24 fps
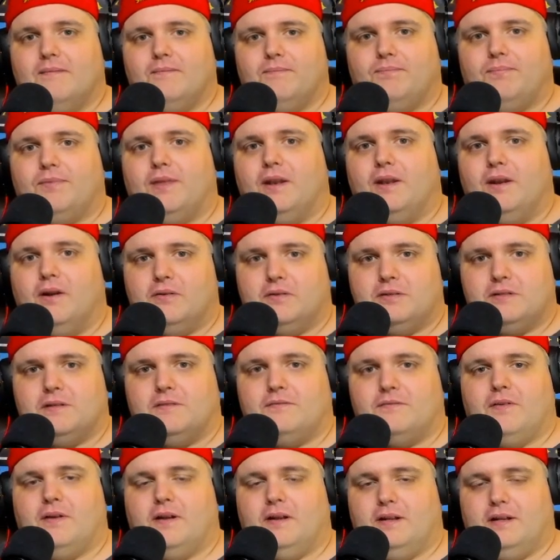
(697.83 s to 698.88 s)
the notes
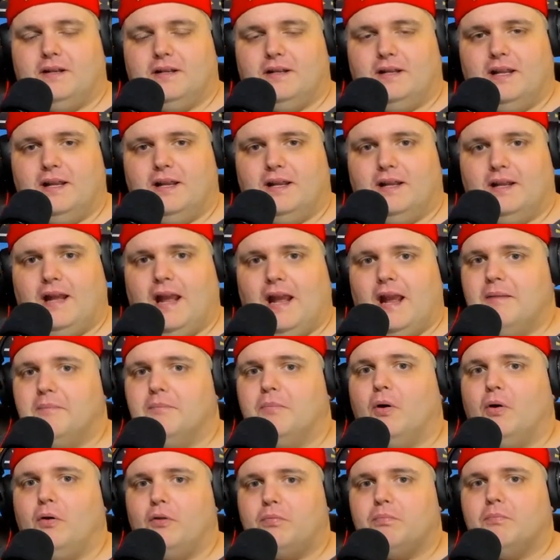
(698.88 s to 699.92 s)
that Freddie could hit, and
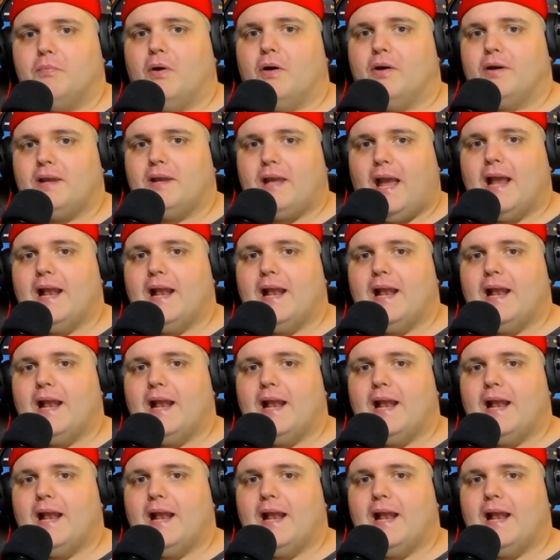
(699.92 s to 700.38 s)
both Marc